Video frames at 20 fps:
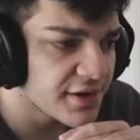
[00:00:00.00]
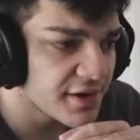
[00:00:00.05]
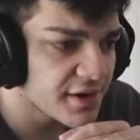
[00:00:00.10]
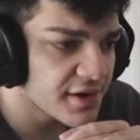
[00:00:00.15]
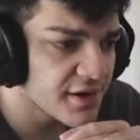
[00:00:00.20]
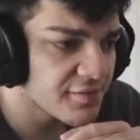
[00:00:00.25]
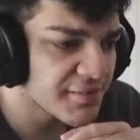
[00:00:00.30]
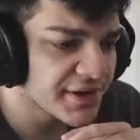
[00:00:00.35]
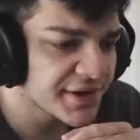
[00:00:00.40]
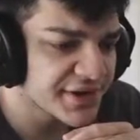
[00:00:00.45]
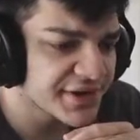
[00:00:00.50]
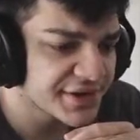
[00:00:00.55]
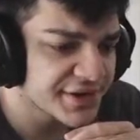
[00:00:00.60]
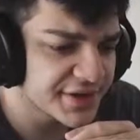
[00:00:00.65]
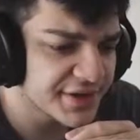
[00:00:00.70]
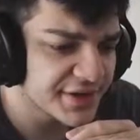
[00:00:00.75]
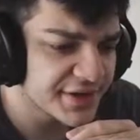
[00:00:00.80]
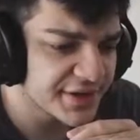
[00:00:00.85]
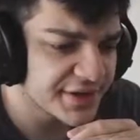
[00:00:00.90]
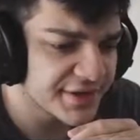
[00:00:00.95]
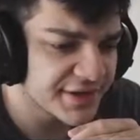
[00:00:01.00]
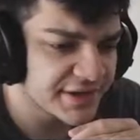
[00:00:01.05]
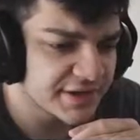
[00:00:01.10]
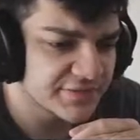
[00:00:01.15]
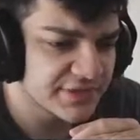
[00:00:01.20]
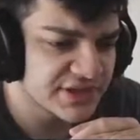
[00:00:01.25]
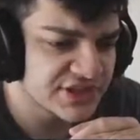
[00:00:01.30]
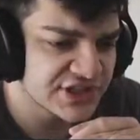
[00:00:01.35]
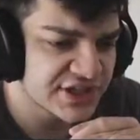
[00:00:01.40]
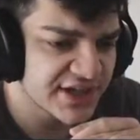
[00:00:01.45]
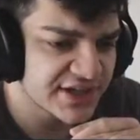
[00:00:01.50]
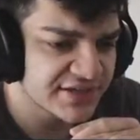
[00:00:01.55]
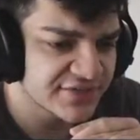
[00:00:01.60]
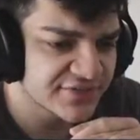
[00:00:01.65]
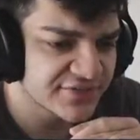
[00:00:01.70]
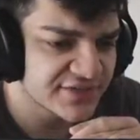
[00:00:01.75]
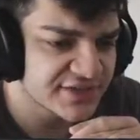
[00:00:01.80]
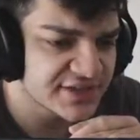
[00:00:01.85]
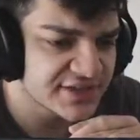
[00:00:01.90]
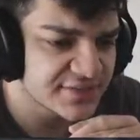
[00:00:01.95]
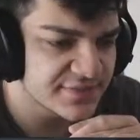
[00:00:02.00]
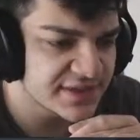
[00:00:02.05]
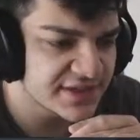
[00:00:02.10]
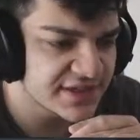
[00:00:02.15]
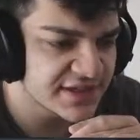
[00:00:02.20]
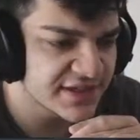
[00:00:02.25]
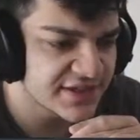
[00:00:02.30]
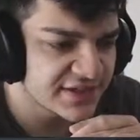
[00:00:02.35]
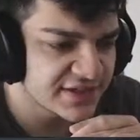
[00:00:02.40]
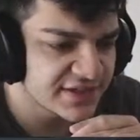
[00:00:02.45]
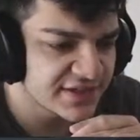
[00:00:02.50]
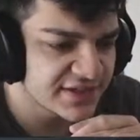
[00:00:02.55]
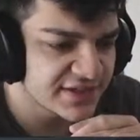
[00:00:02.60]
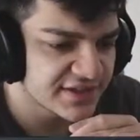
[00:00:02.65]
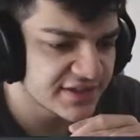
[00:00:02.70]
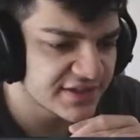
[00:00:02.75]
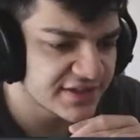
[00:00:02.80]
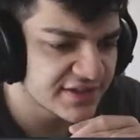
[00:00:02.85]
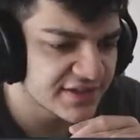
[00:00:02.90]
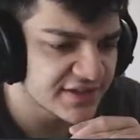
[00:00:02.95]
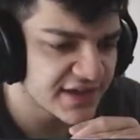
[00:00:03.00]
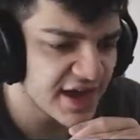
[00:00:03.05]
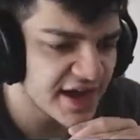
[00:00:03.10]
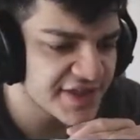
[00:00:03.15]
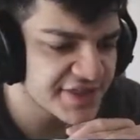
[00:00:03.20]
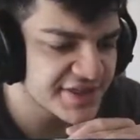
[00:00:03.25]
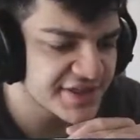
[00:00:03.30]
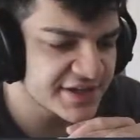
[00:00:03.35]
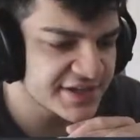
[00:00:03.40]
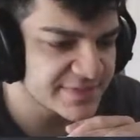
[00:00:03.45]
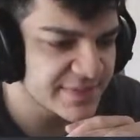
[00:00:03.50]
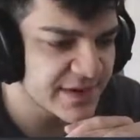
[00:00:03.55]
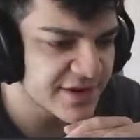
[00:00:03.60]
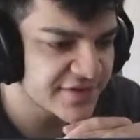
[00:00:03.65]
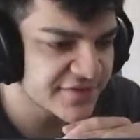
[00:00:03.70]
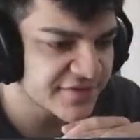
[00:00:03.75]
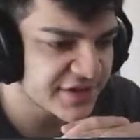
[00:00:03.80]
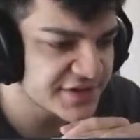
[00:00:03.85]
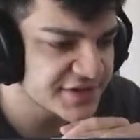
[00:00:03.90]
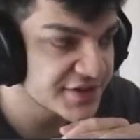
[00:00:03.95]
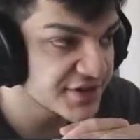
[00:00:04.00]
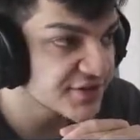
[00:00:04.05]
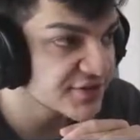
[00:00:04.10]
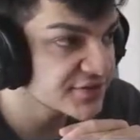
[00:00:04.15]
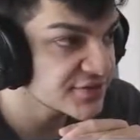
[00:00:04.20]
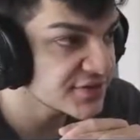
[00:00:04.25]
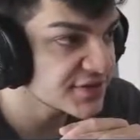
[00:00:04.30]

But my chat convinced me I think it's better if I don't.